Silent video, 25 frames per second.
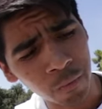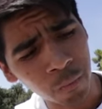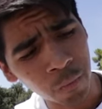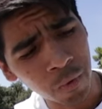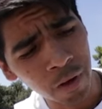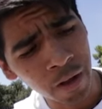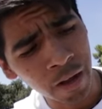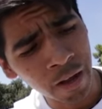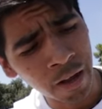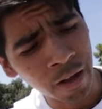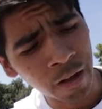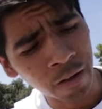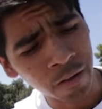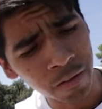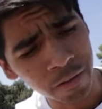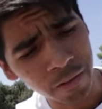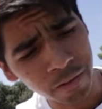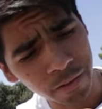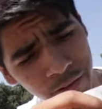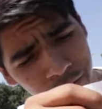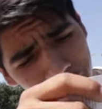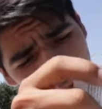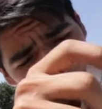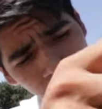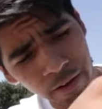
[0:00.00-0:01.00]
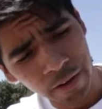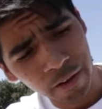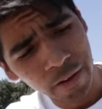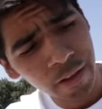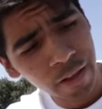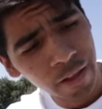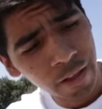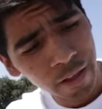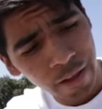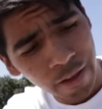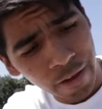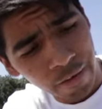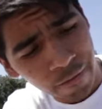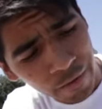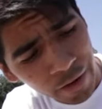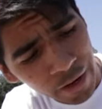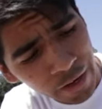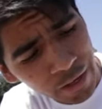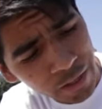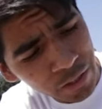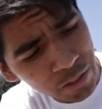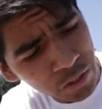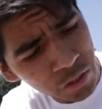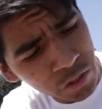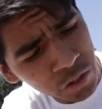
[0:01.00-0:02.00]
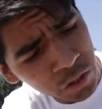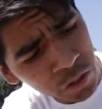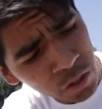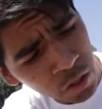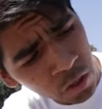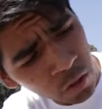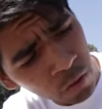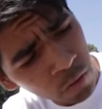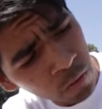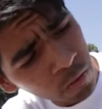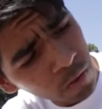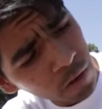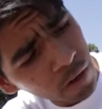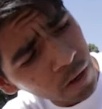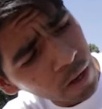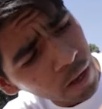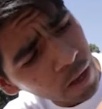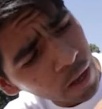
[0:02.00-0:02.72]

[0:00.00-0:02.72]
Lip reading: Wow, it's like, if I could show